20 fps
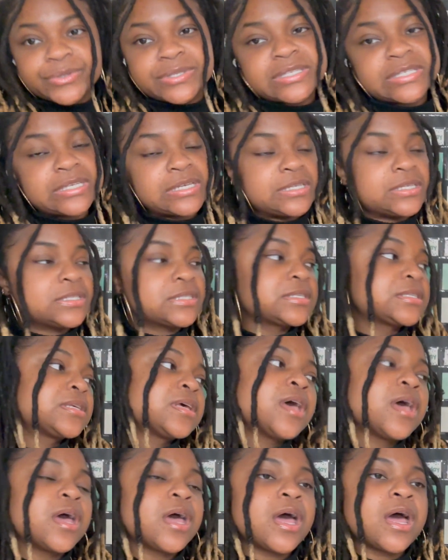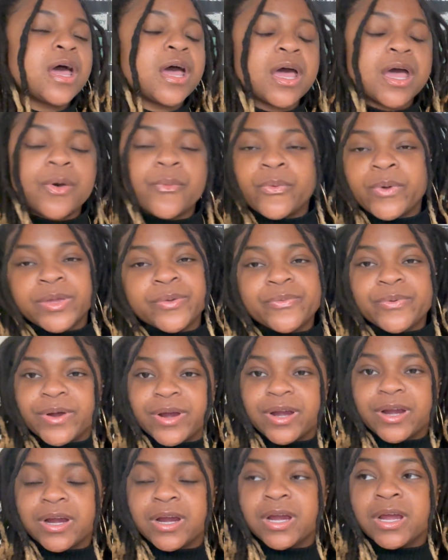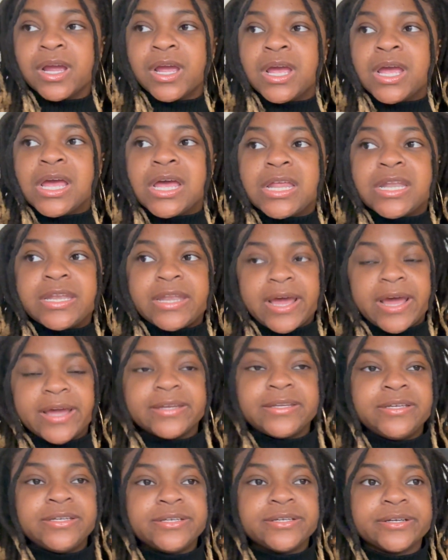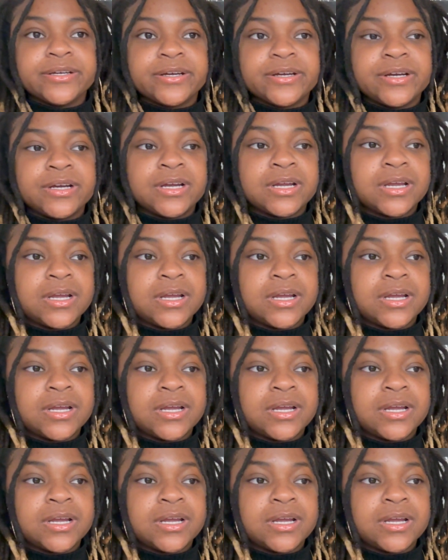since we were not here